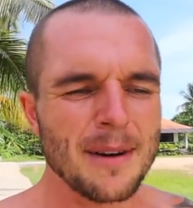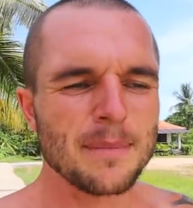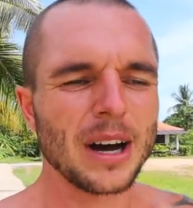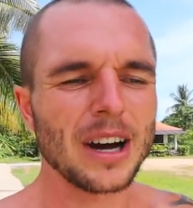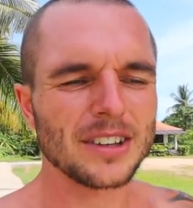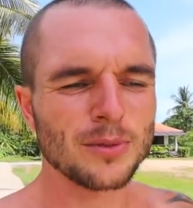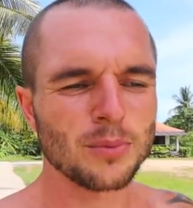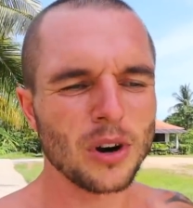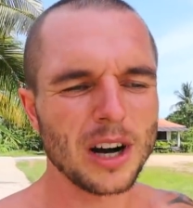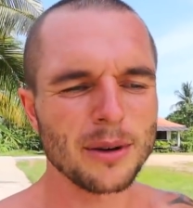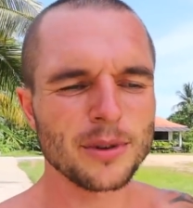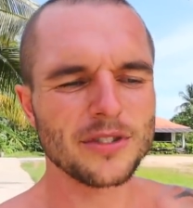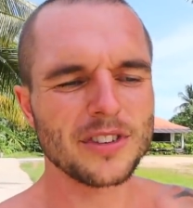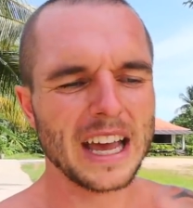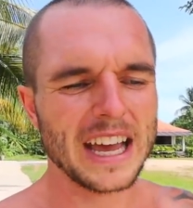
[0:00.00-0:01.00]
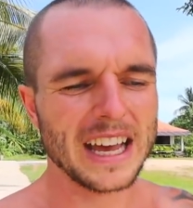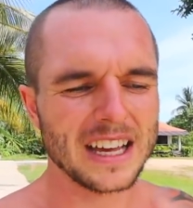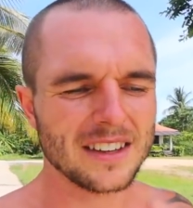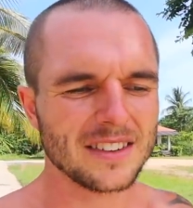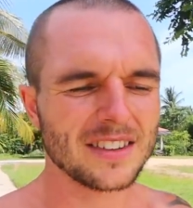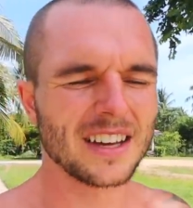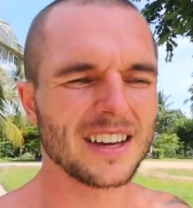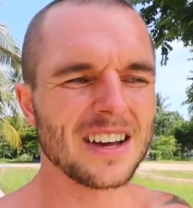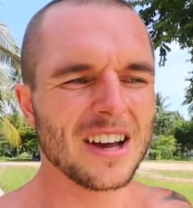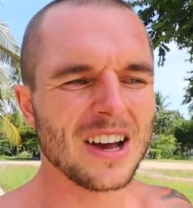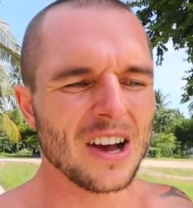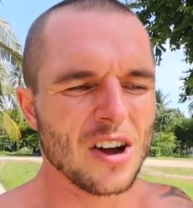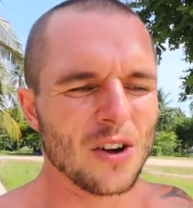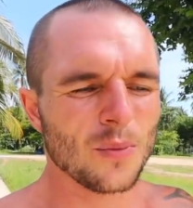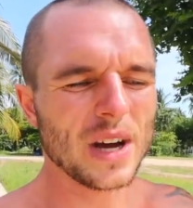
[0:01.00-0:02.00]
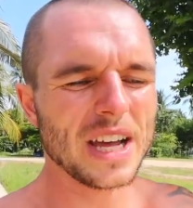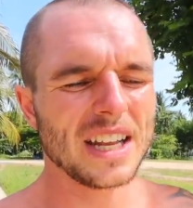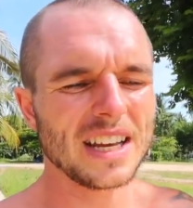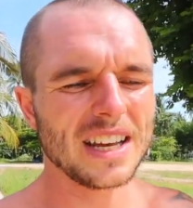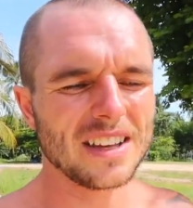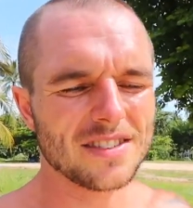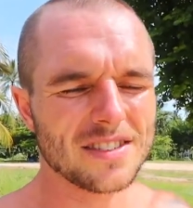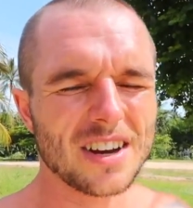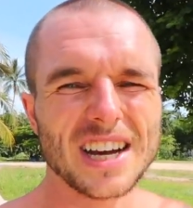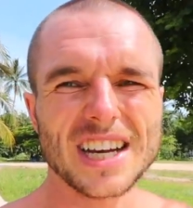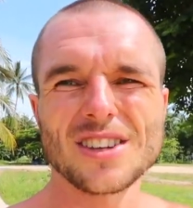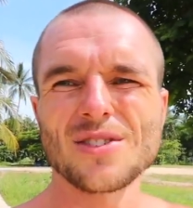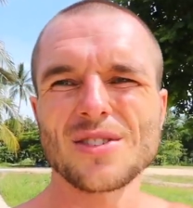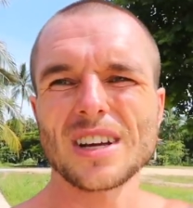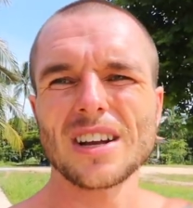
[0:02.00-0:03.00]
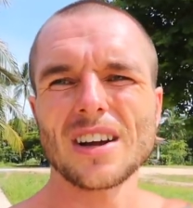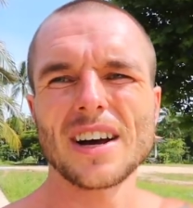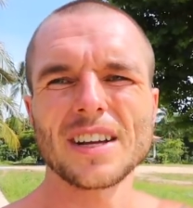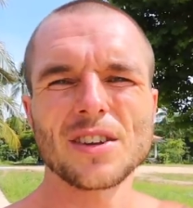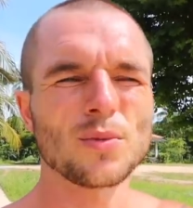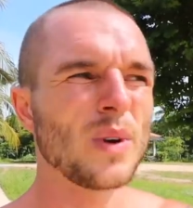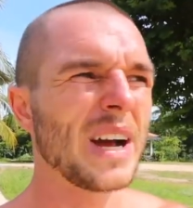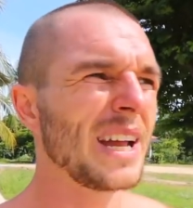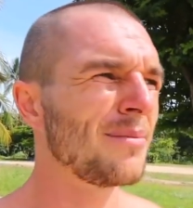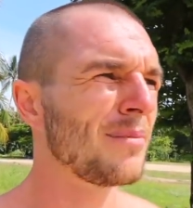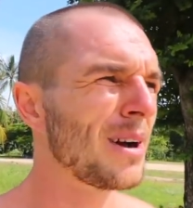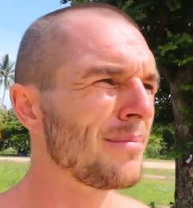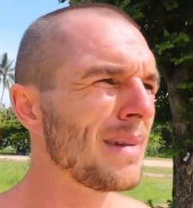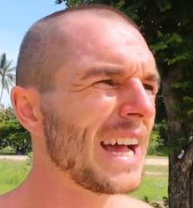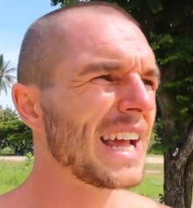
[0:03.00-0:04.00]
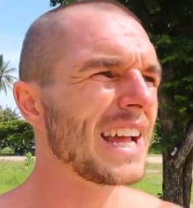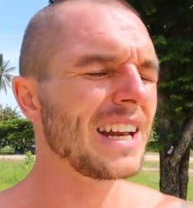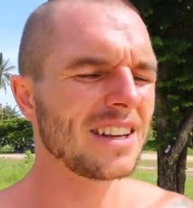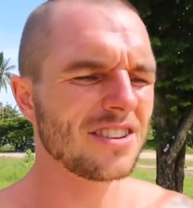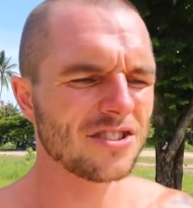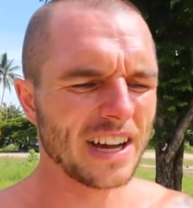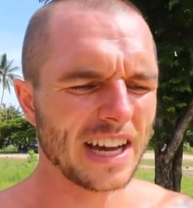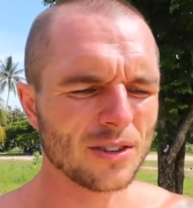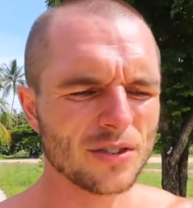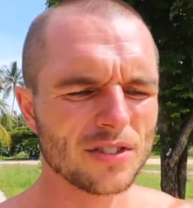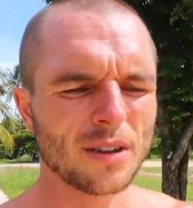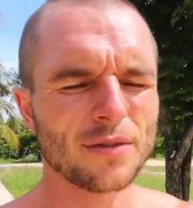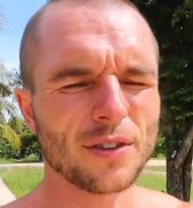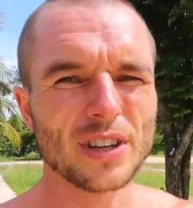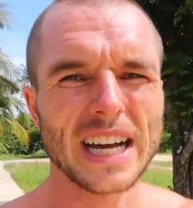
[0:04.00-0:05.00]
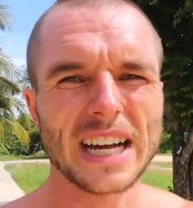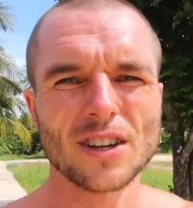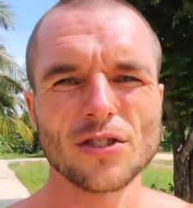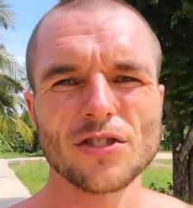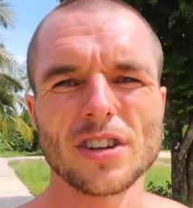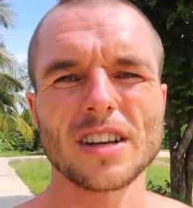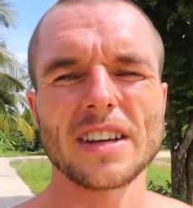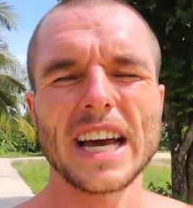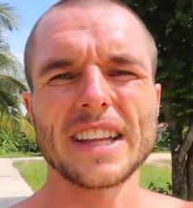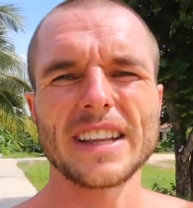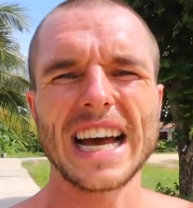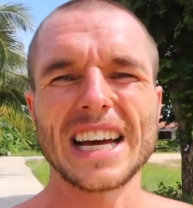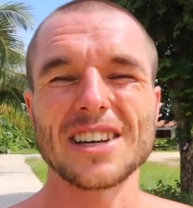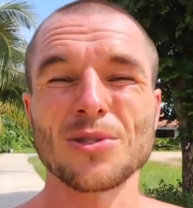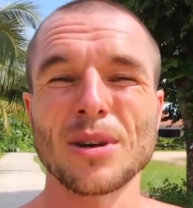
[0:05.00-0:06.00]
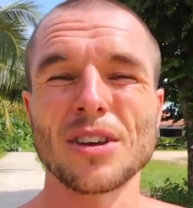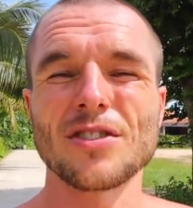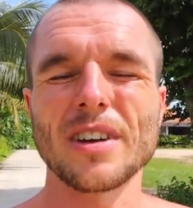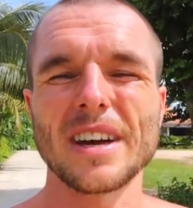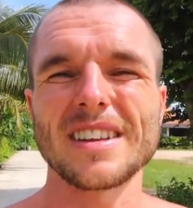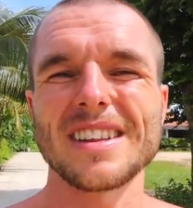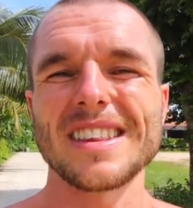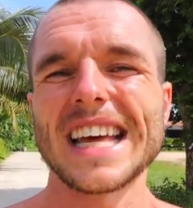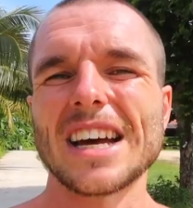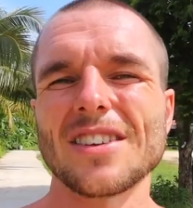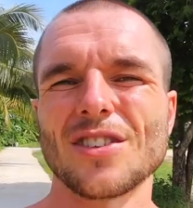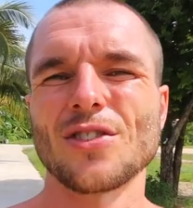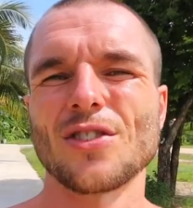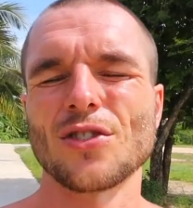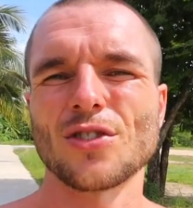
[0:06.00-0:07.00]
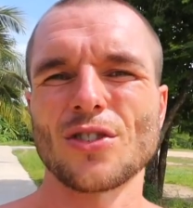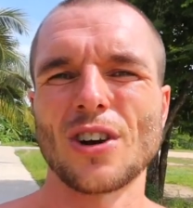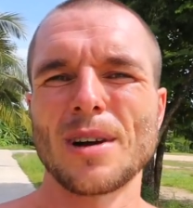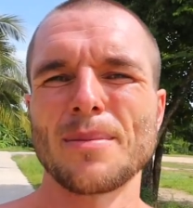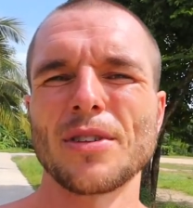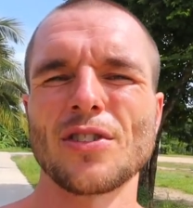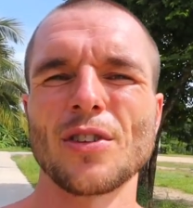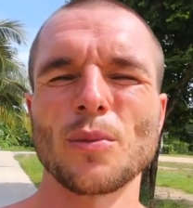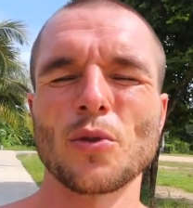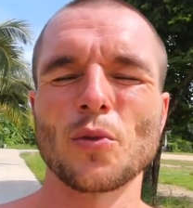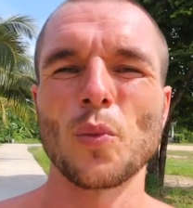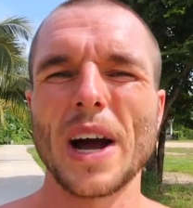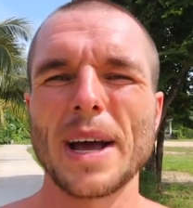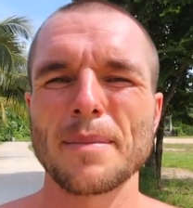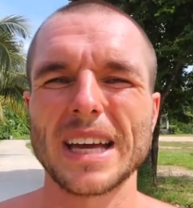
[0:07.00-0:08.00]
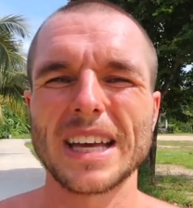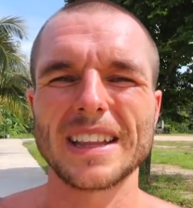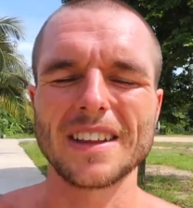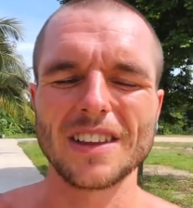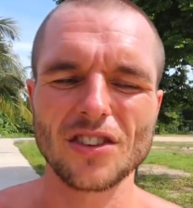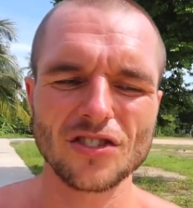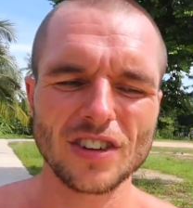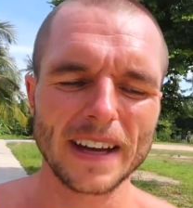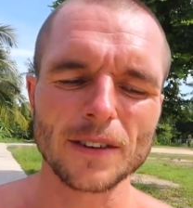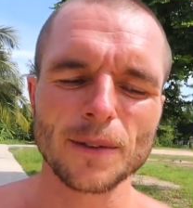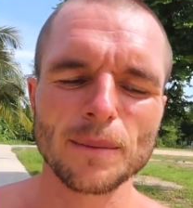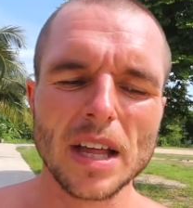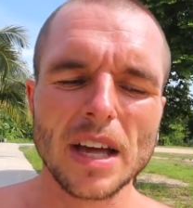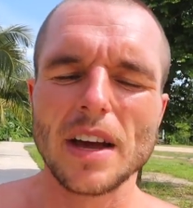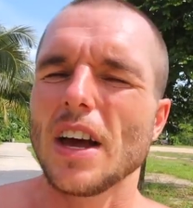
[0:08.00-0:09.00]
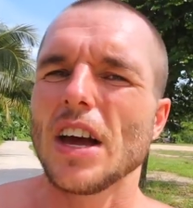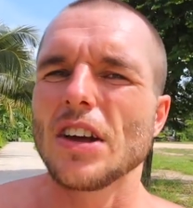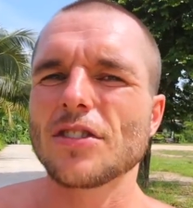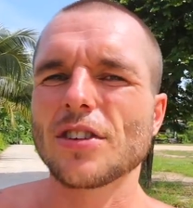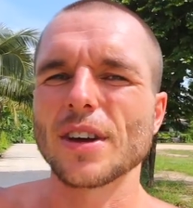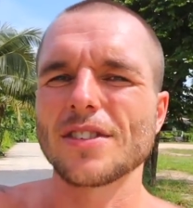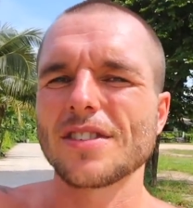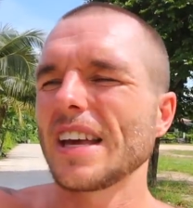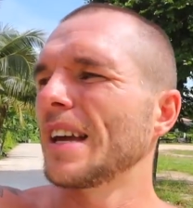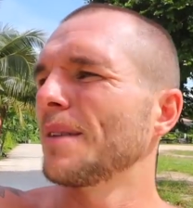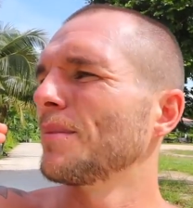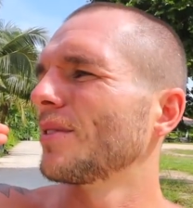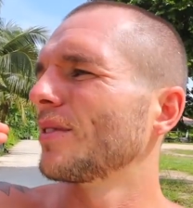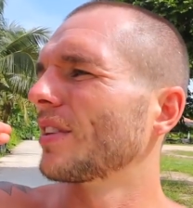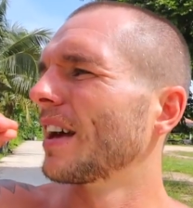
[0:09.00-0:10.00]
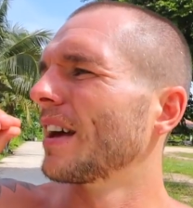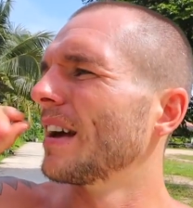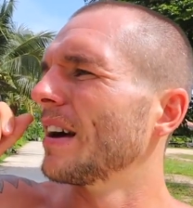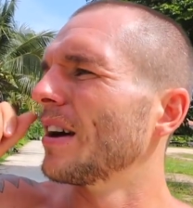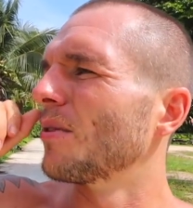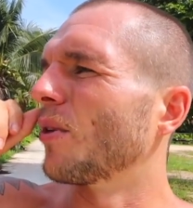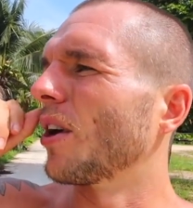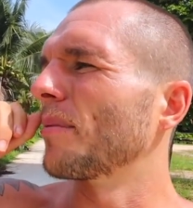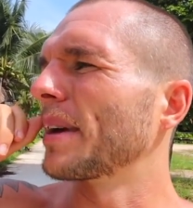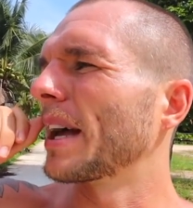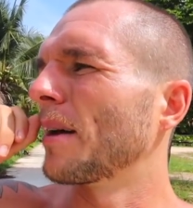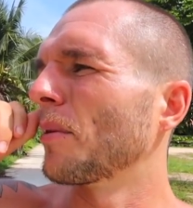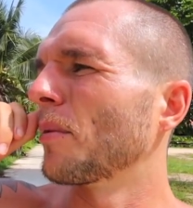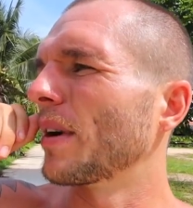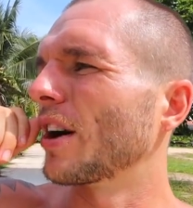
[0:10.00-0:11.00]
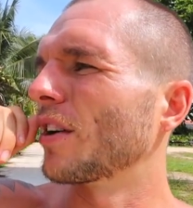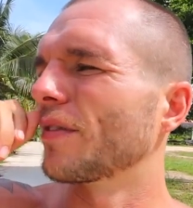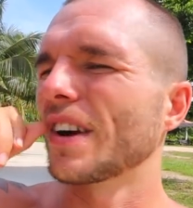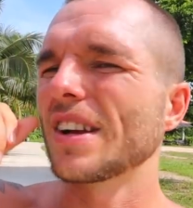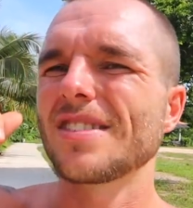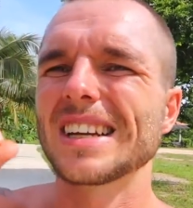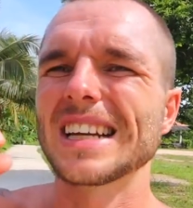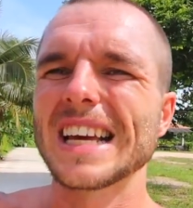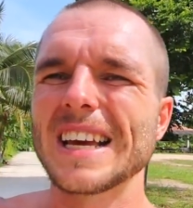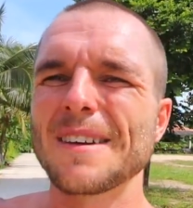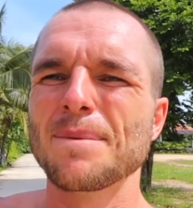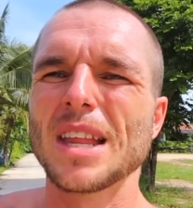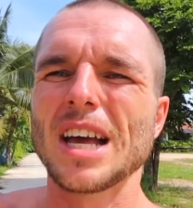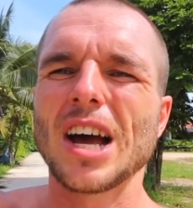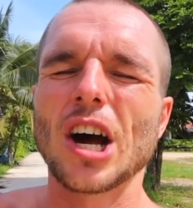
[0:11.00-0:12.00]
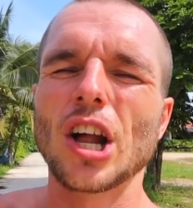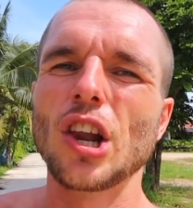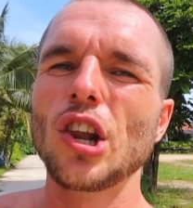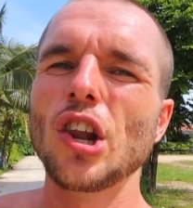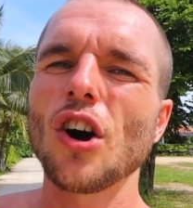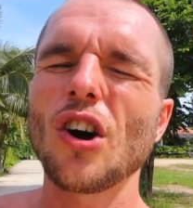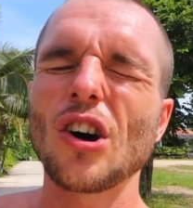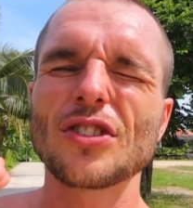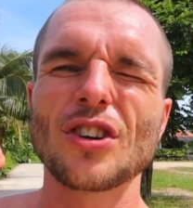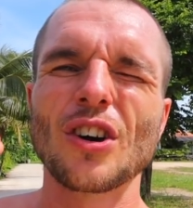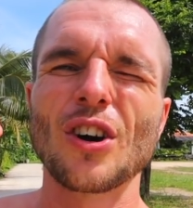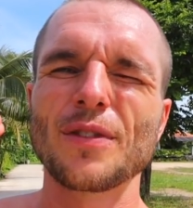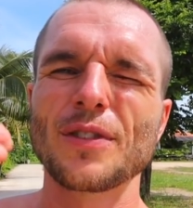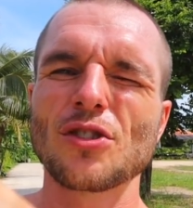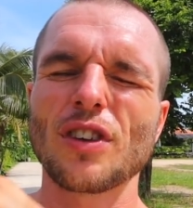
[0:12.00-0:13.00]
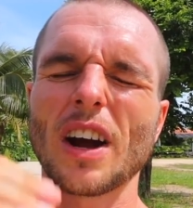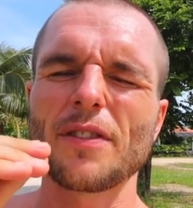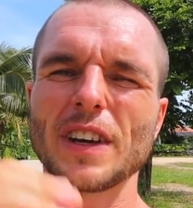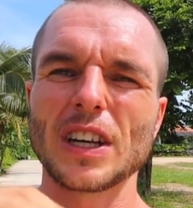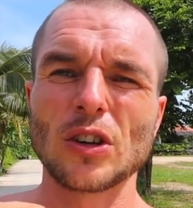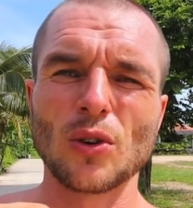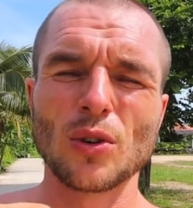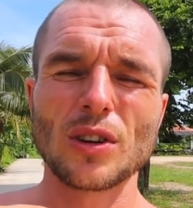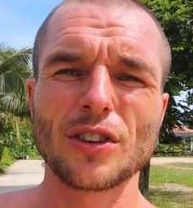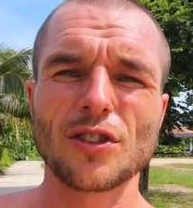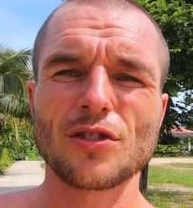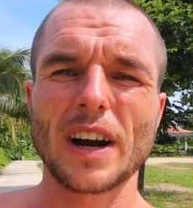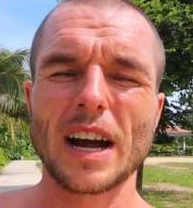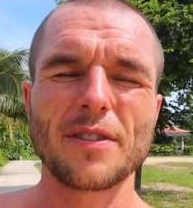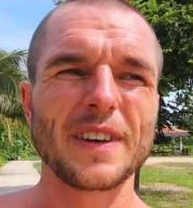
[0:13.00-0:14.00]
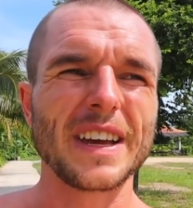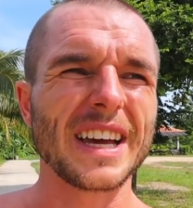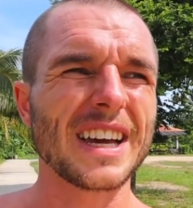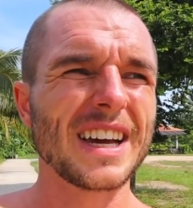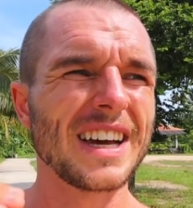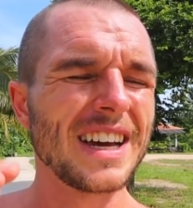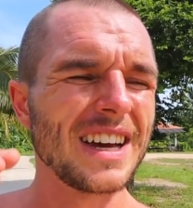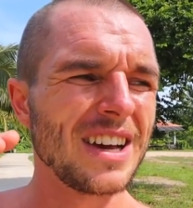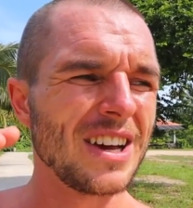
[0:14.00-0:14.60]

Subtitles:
But what I will say is, when it started to decline is when my main channel, Sun Fruit Dan, got shut down. That had almost 90,000 subscribers and it was way bigger than this channel. So it seems, what I've become aware of recently, a lot of the traffic, not all of the traffic,